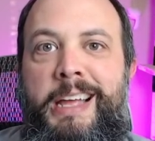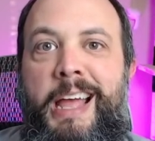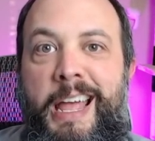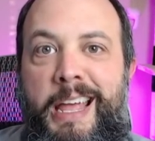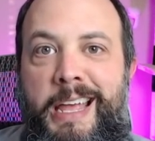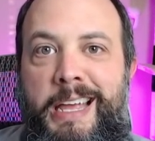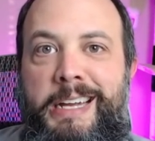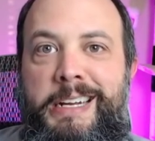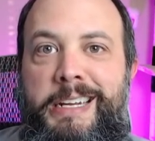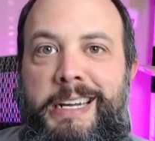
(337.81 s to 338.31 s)

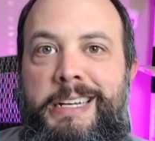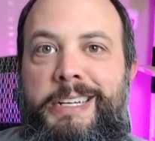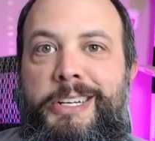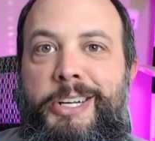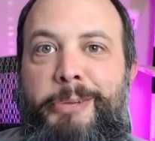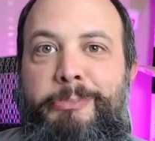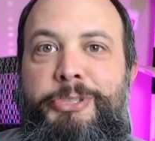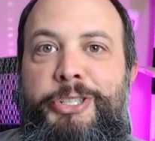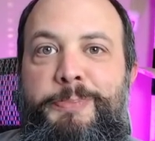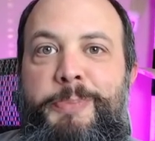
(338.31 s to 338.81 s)
And it ended
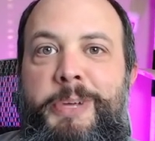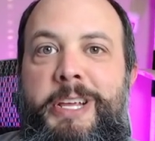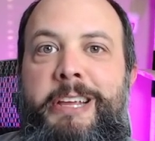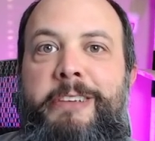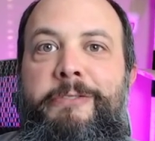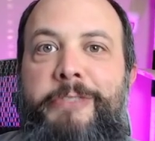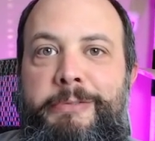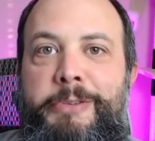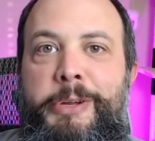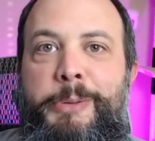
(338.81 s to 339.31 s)
up just
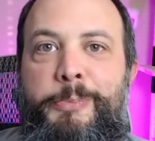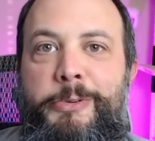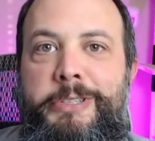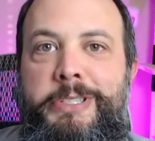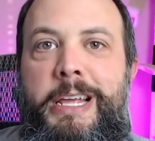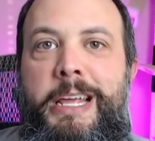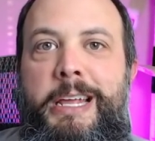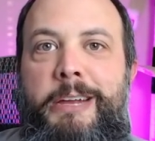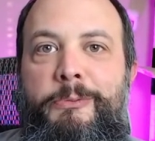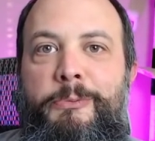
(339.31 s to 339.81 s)
being
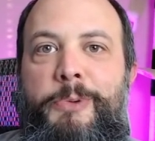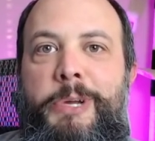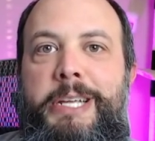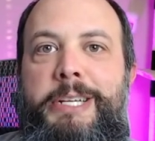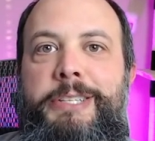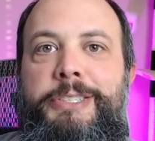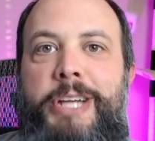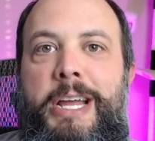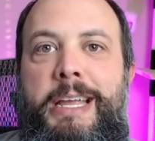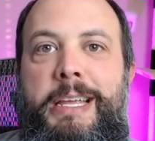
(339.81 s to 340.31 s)
50%,
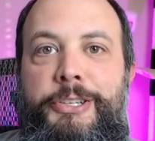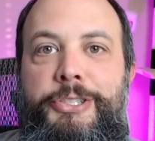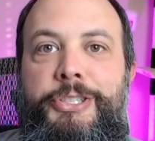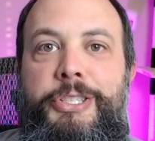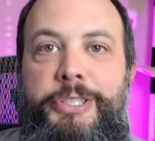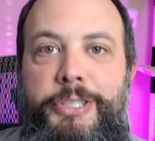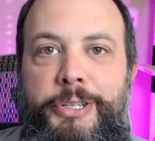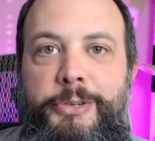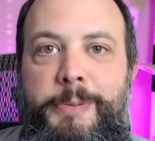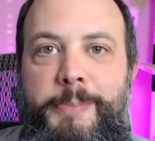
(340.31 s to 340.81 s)
which I can
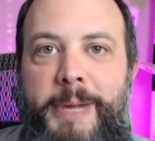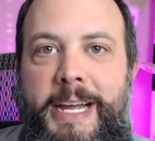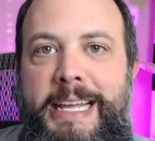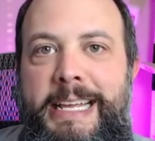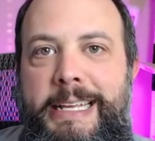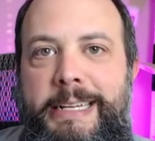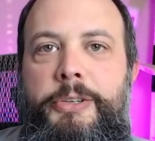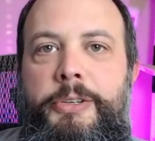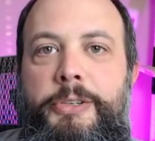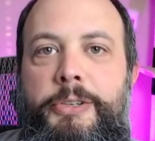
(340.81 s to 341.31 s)
just do in my
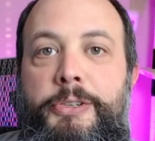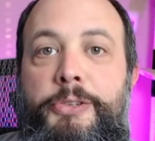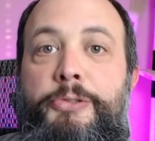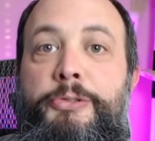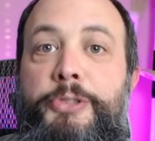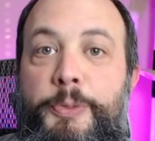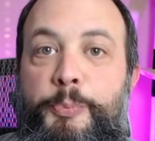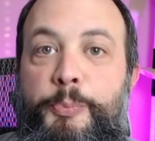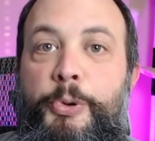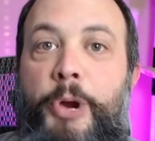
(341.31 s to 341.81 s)
head. You
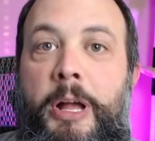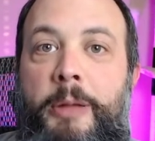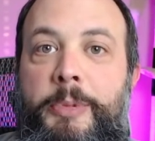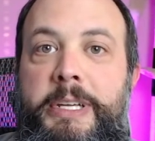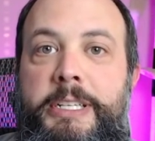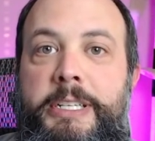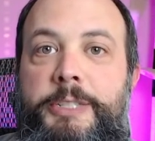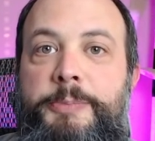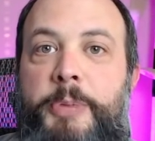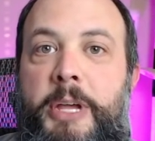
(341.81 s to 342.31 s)
should probably
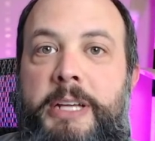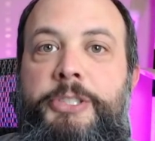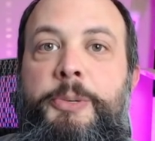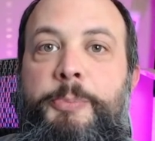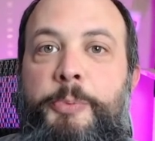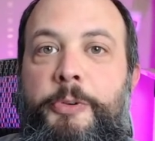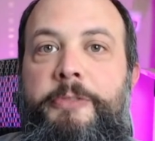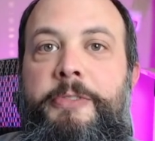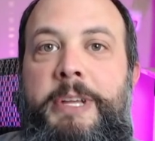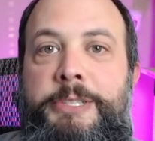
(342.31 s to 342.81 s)
expect your
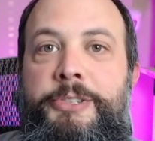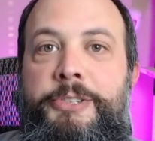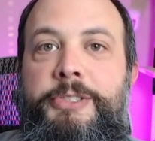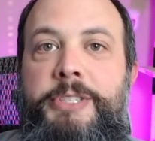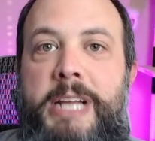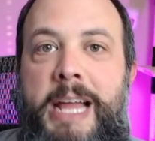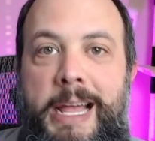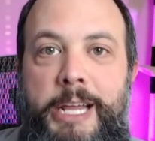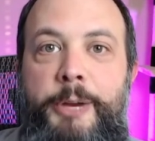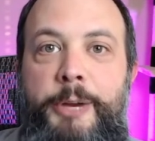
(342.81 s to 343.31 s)
professor's
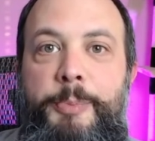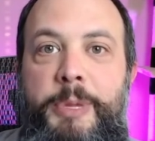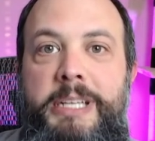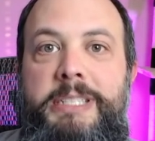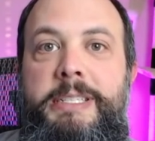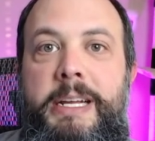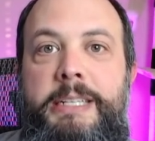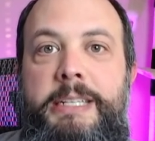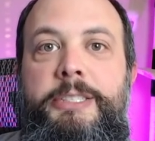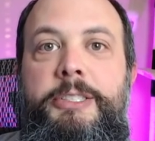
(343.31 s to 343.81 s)
not going to be
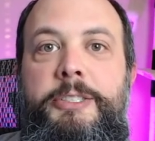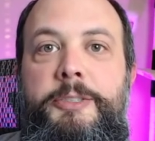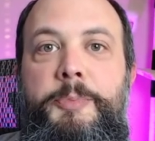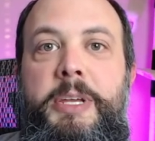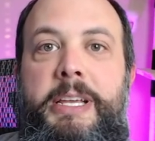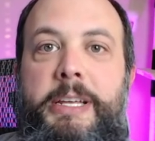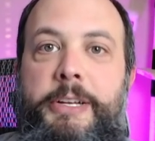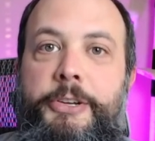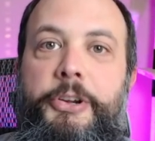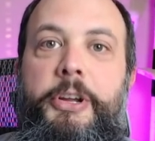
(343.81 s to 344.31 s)
as nice as
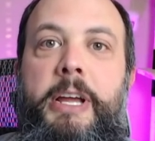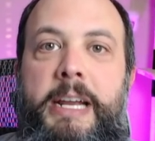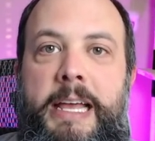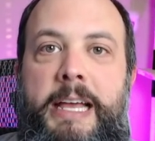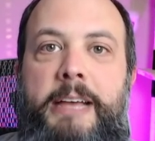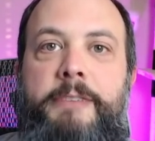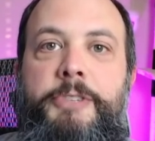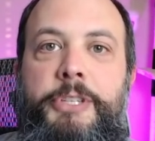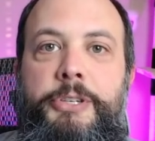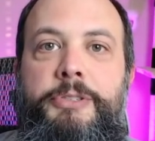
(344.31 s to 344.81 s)
me, and you're going to
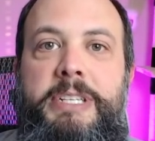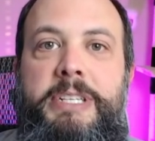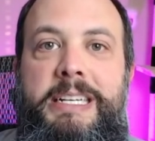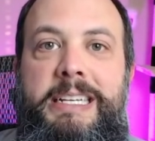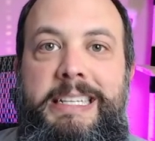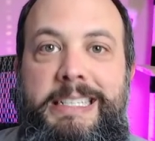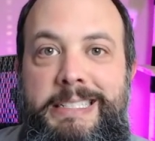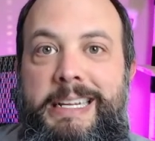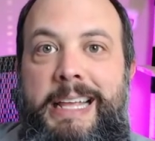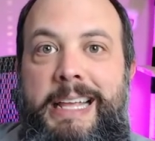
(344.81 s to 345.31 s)
have to use at
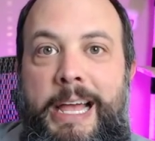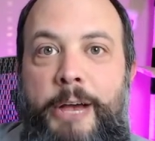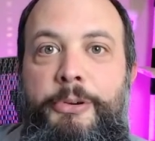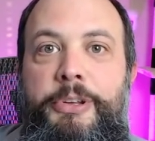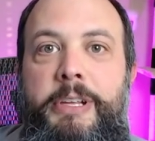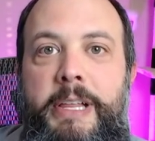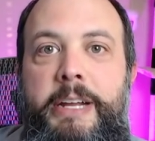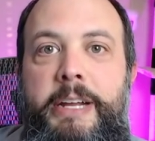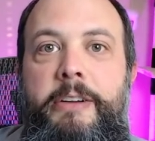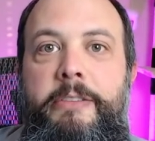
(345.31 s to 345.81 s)
least a
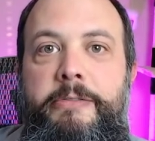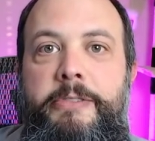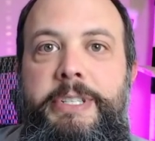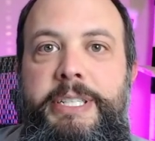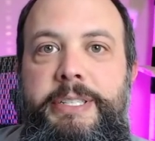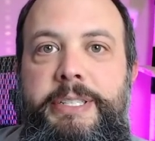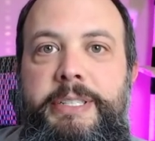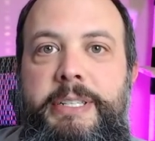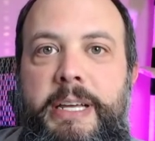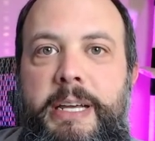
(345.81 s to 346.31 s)
calculator for
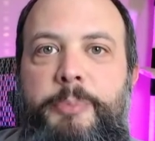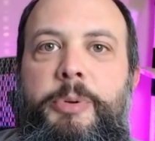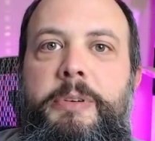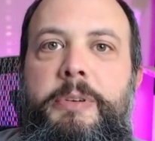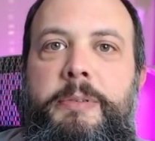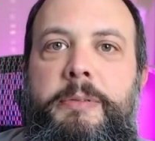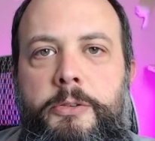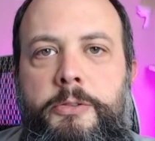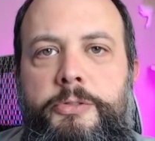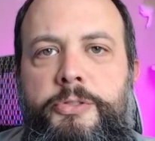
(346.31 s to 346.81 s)
this step.
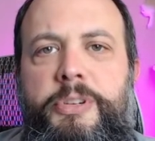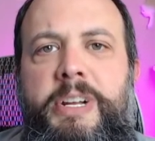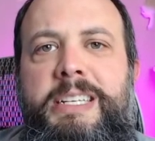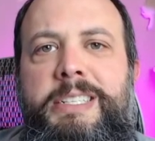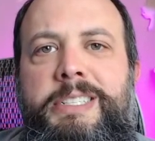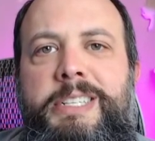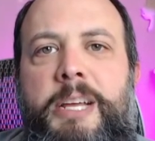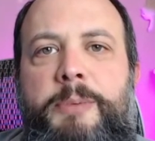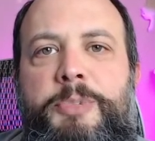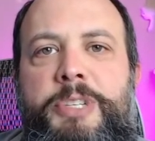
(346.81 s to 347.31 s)
So
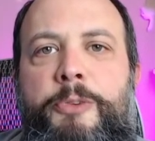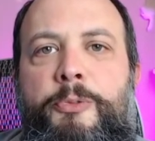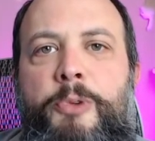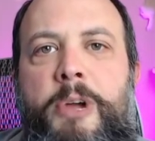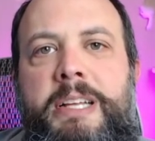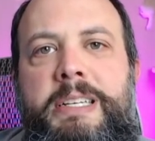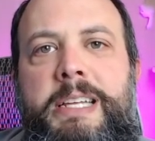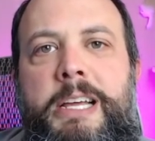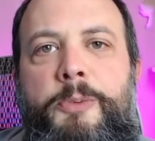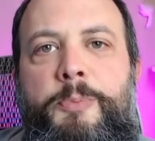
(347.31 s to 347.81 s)
next step is I
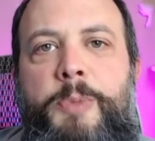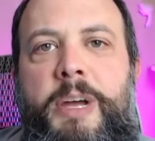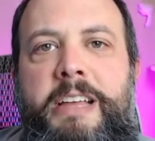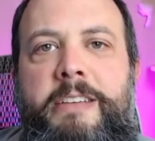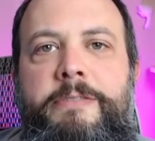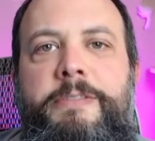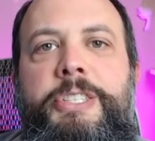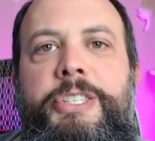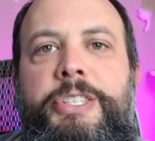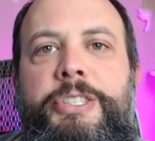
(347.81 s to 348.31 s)
write down my
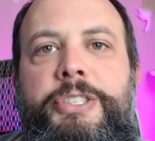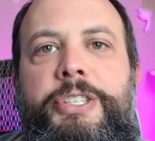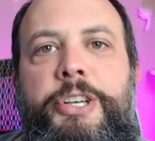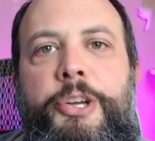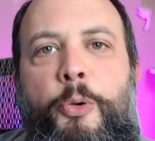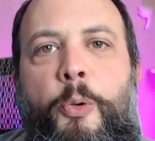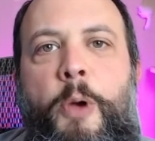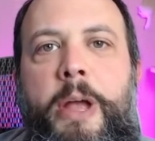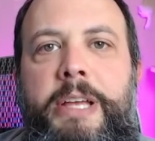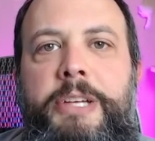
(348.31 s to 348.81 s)
efficiency
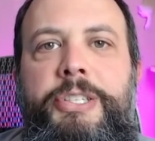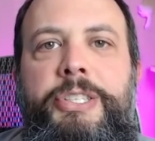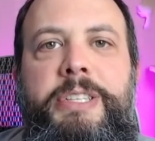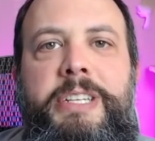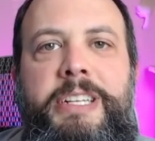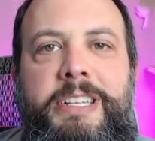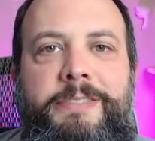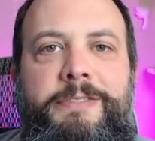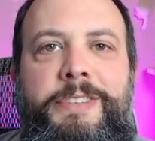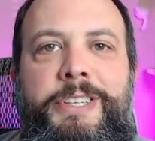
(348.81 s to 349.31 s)
equation.
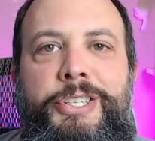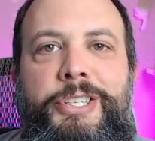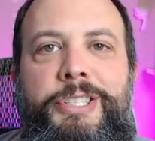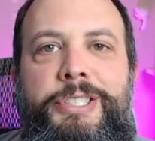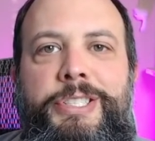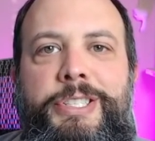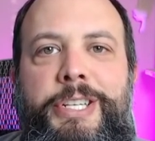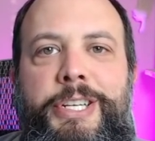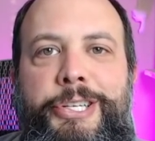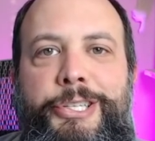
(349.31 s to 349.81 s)
That
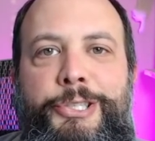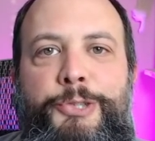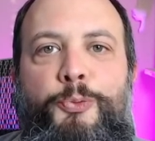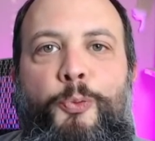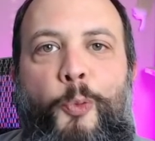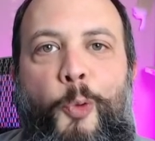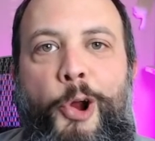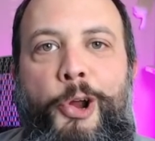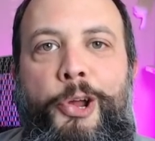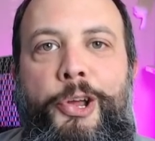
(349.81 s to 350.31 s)
efficiency is
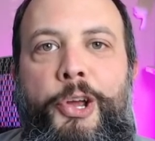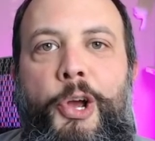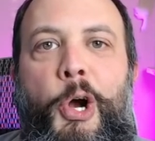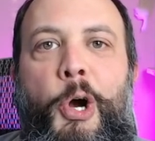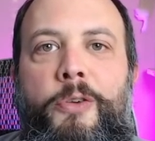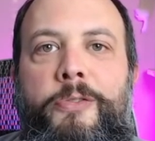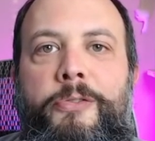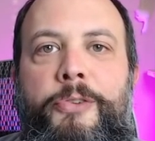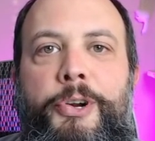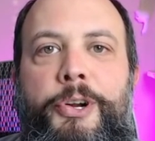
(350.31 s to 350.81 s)
work
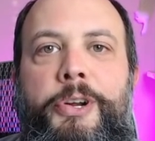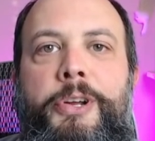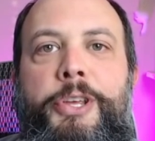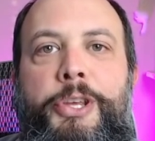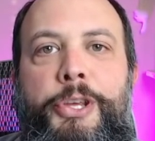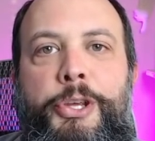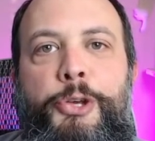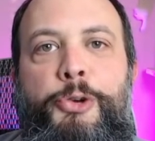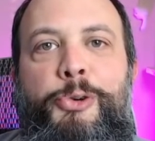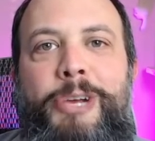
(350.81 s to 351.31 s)
over
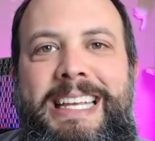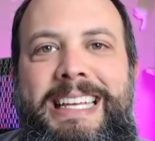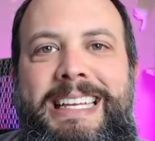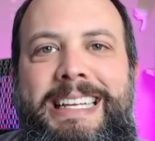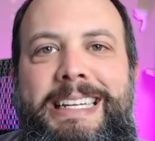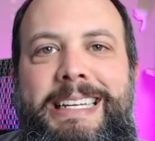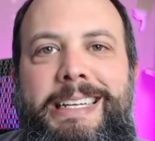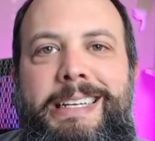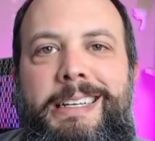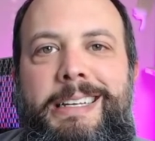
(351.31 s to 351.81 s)
Q
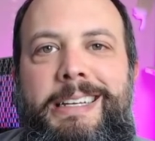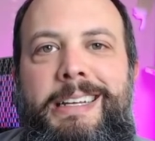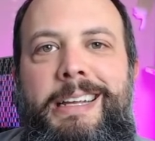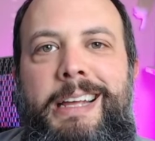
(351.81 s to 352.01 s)
in.